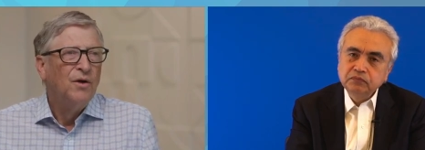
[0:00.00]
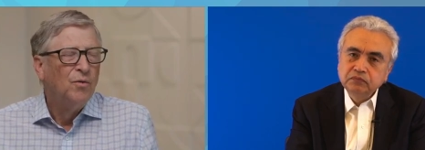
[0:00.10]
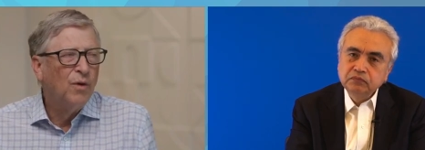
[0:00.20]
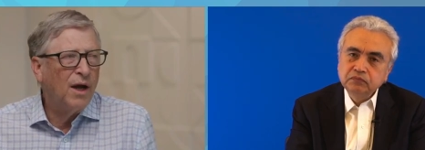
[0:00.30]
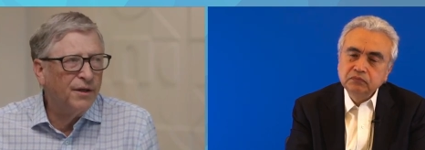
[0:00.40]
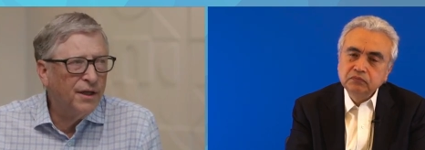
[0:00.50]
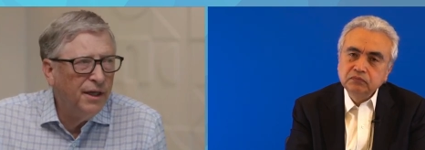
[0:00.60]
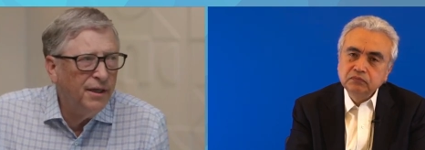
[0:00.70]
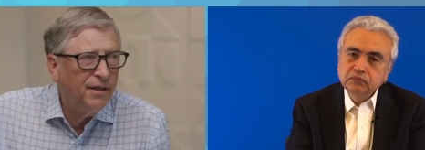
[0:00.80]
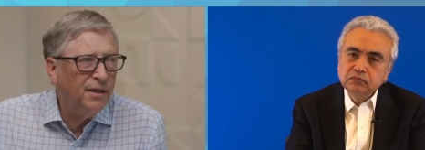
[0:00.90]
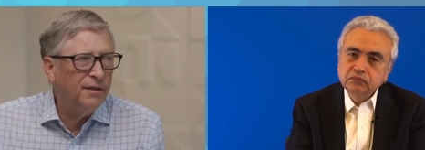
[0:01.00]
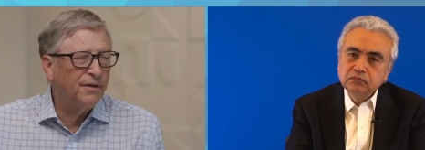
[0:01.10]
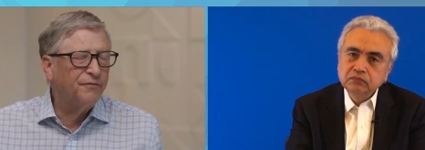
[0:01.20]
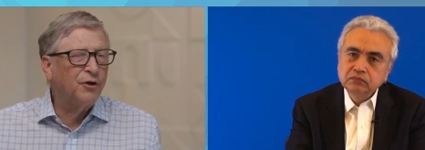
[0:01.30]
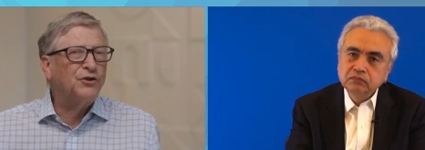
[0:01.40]
Speaker 1: Well, the
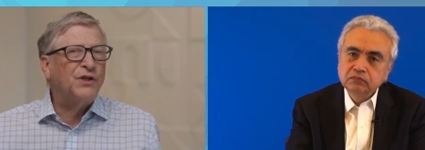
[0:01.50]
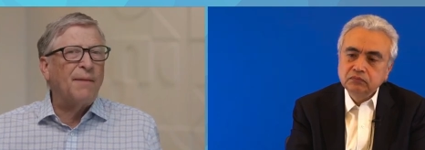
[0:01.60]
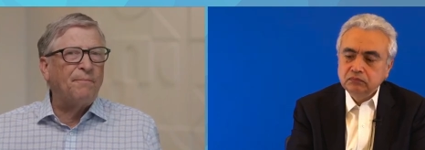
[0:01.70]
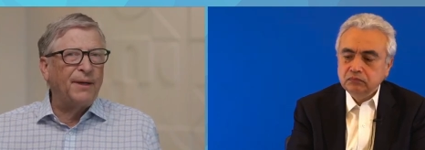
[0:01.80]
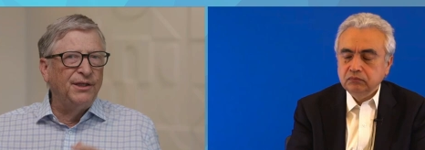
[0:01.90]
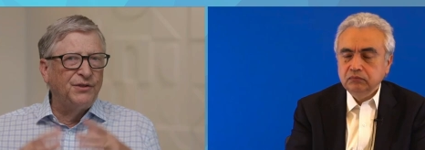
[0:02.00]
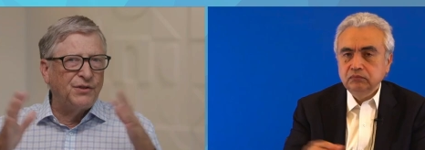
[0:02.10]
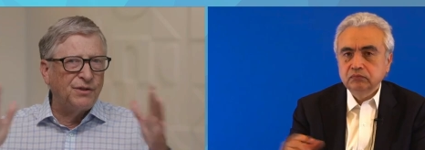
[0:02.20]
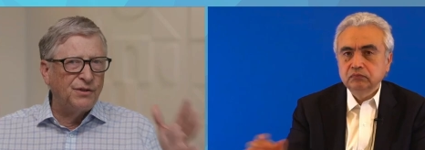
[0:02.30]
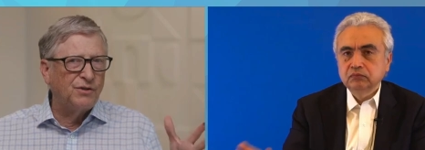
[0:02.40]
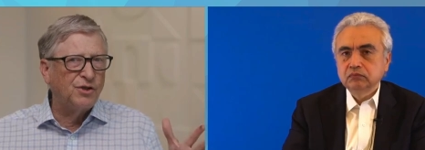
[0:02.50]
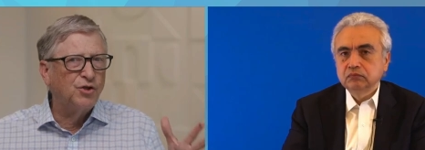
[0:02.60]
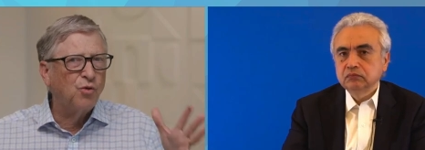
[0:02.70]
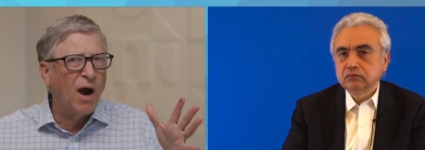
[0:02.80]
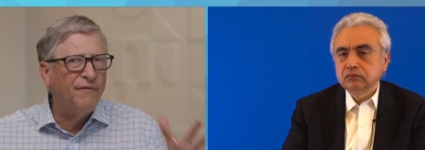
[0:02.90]
the first step is to
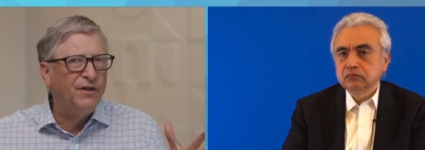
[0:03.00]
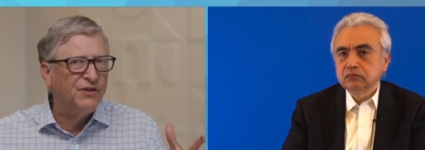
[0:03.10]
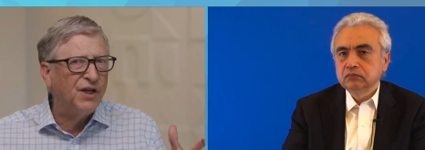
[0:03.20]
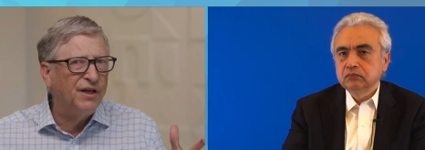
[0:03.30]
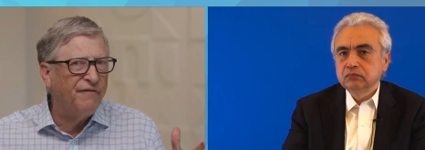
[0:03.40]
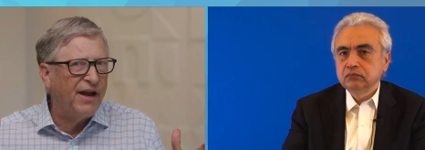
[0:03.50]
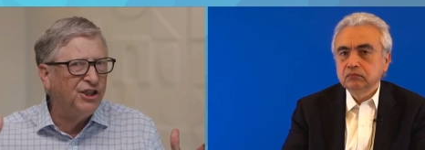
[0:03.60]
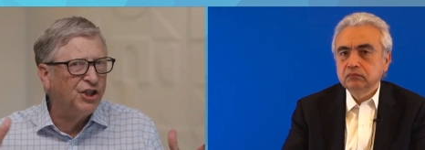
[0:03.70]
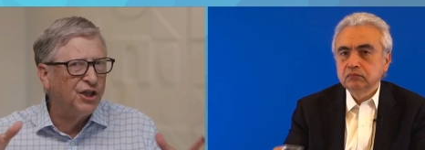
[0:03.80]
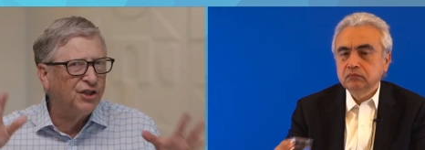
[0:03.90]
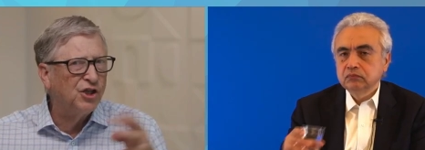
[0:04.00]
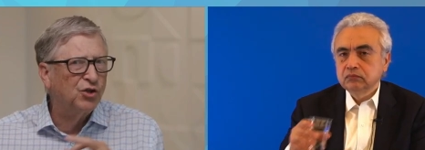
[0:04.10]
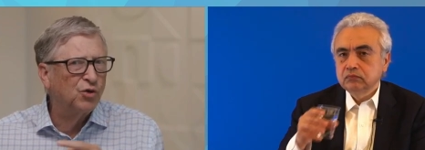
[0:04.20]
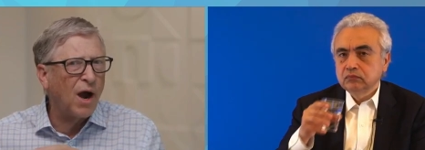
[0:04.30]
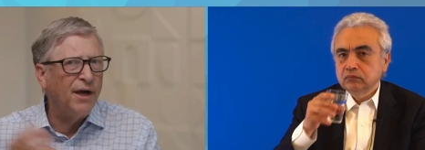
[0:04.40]
drive this innovation to
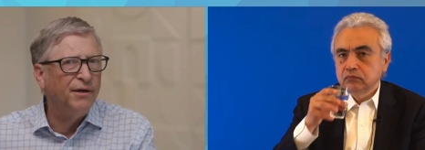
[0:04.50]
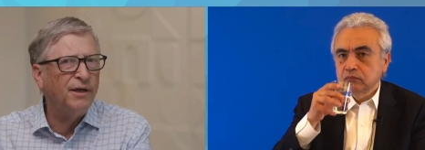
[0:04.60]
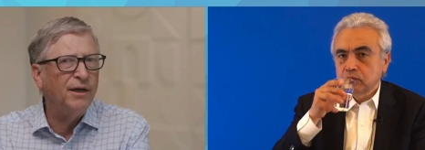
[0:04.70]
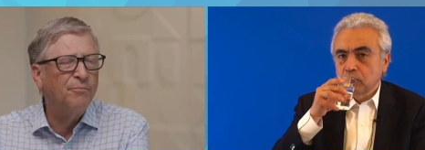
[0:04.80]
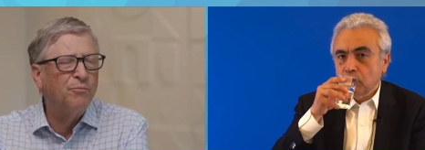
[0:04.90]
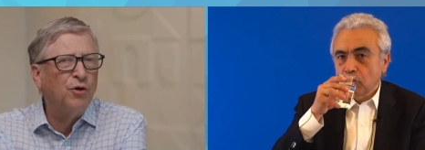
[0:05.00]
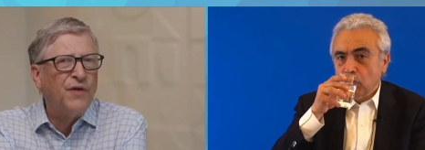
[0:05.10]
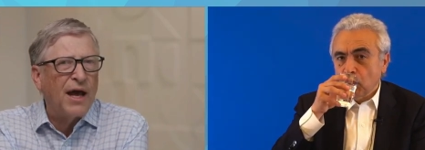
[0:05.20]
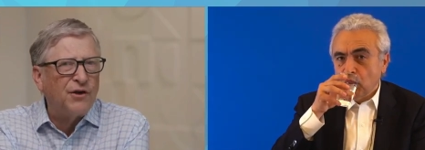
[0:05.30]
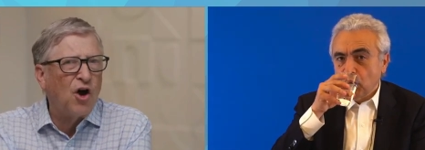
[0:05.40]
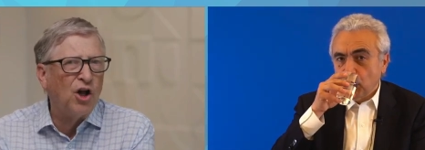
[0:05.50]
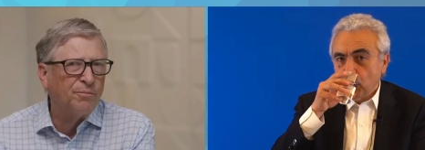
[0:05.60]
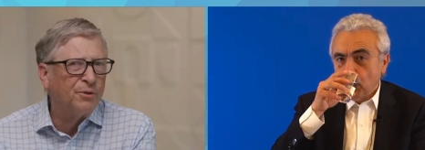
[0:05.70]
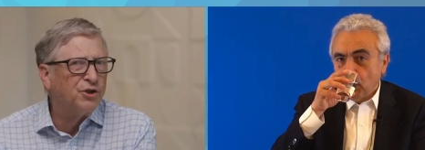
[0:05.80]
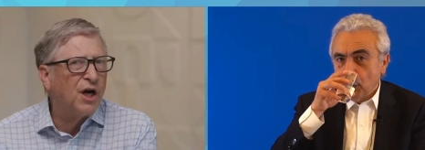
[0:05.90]
try and improve that dollar
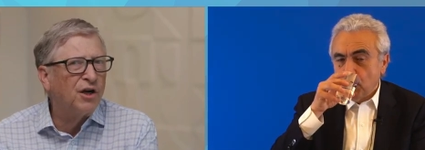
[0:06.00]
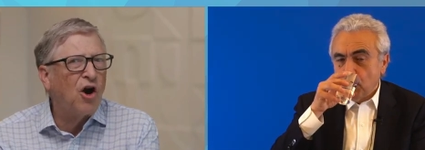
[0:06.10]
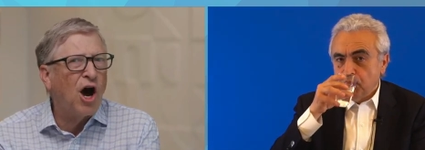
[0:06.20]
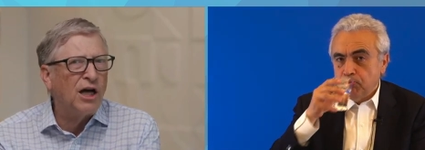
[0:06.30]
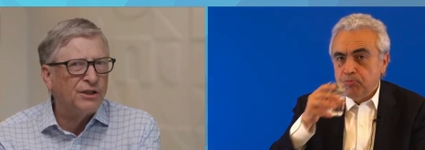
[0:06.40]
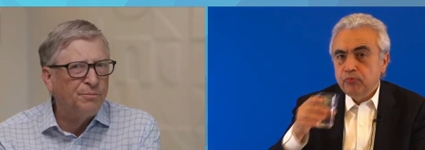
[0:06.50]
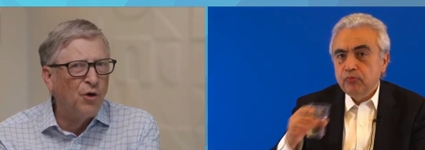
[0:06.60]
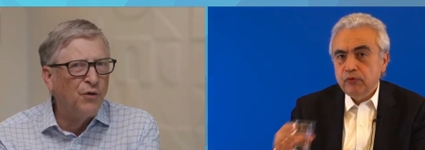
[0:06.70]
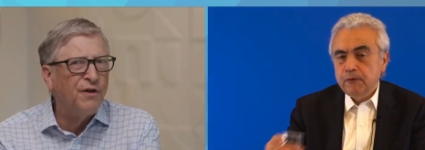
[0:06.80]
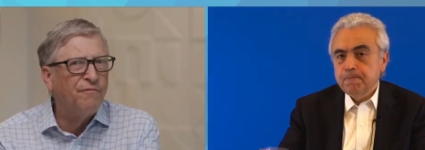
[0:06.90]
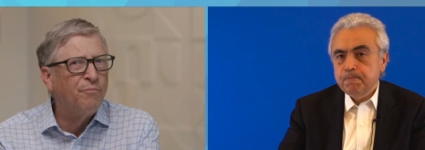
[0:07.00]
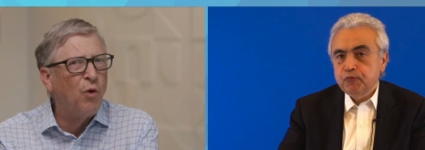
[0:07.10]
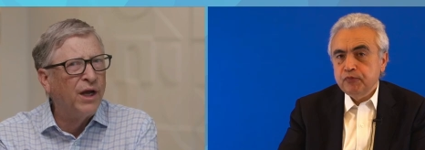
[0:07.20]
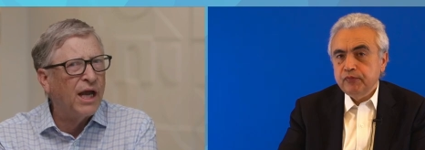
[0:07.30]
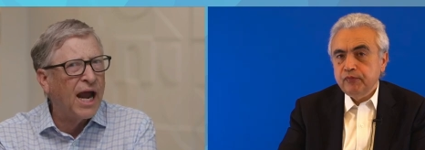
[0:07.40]
per ton cost, both of
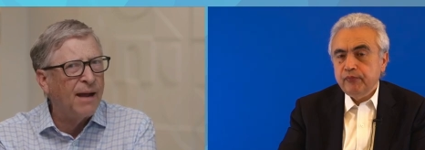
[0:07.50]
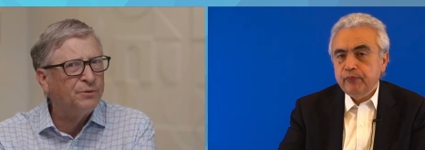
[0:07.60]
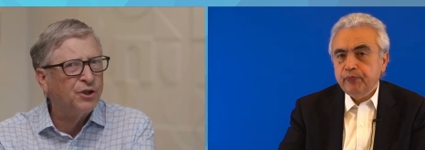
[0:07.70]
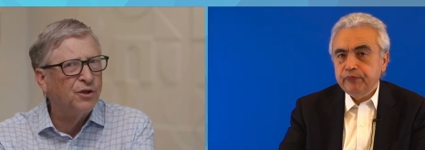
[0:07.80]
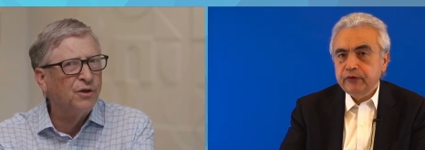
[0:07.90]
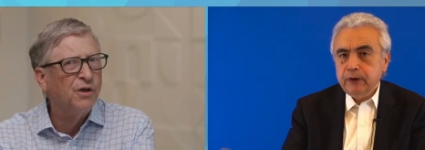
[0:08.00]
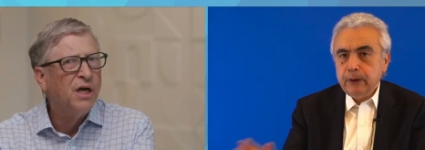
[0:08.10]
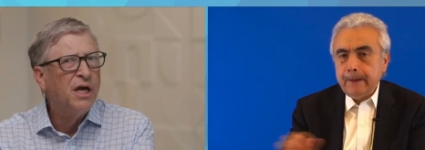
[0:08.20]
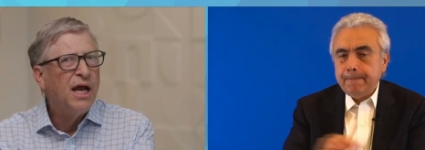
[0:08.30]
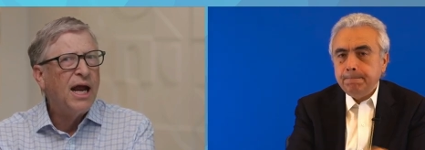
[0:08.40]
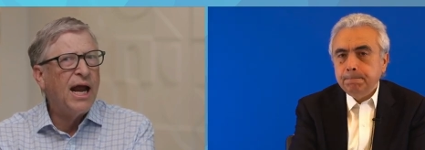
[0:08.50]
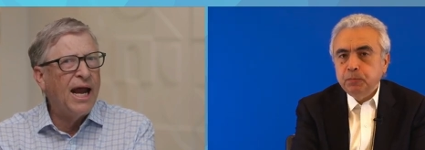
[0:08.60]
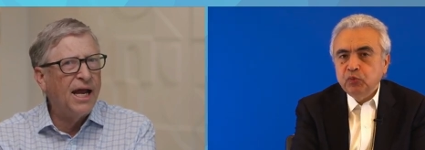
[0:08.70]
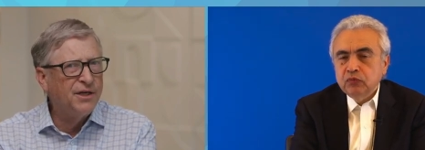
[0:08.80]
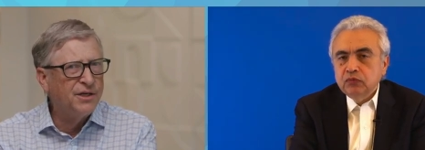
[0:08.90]
point capture
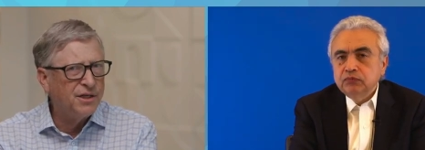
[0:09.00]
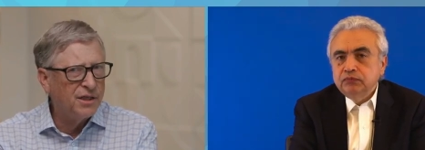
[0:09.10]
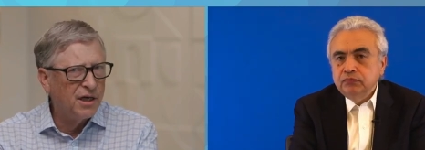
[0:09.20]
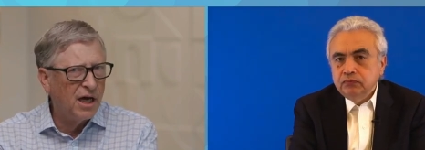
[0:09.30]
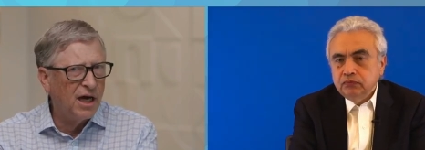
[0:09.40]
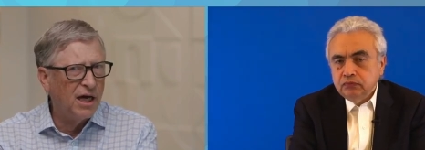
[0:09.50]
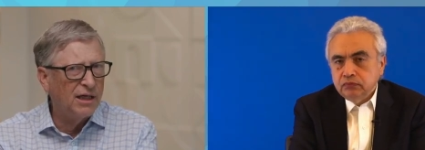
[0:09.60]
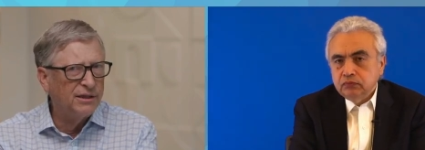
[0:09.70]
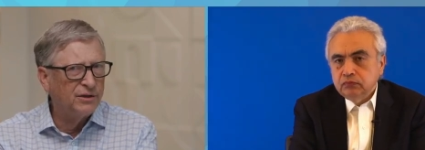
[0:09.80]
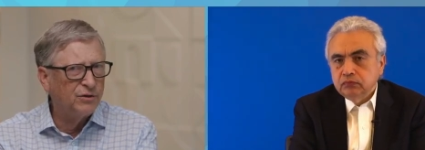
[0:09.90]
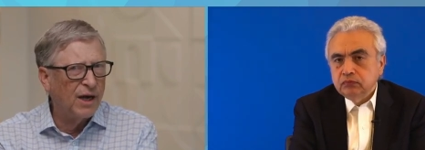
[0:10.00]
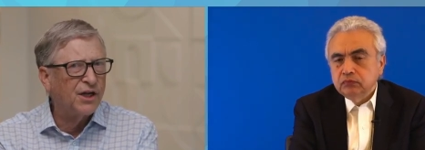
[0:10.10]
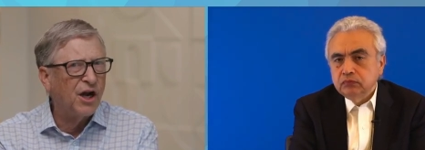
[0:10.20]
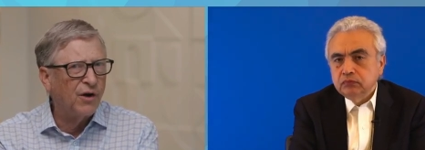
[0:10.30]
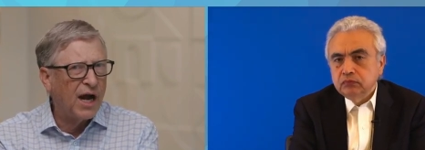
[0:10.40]
and uh, direct
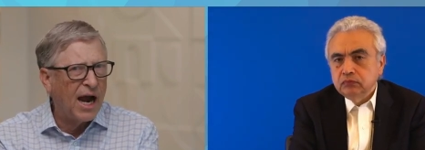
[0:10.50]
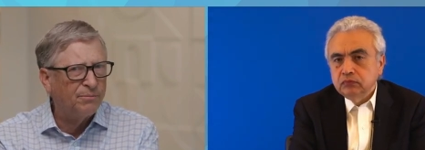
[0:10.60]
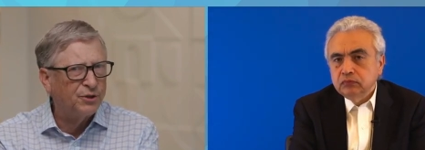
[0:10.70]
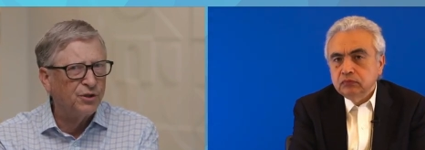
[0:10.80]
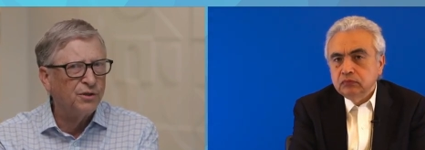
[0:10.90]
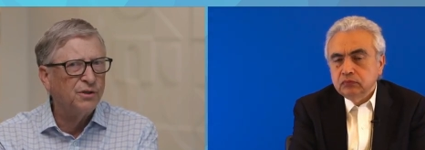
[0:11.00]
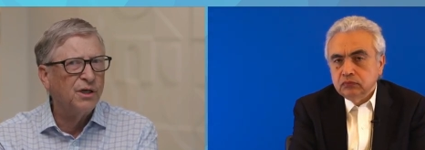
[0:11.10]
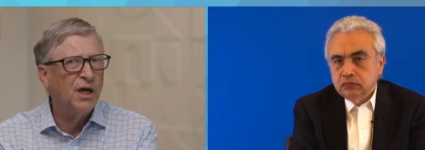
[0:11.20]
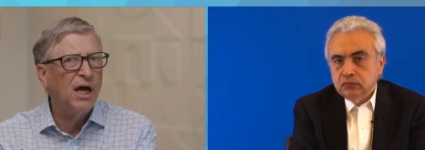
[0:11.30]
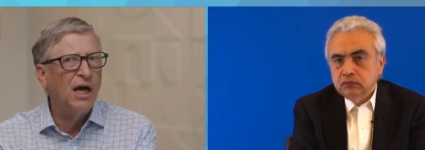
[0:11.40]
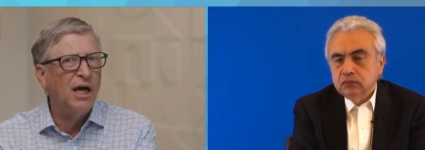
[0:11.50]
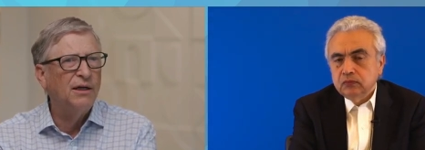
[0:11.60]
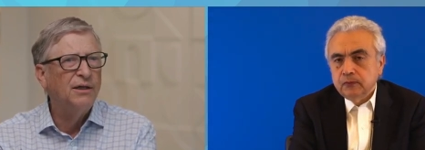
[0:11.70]
air capture. Uh,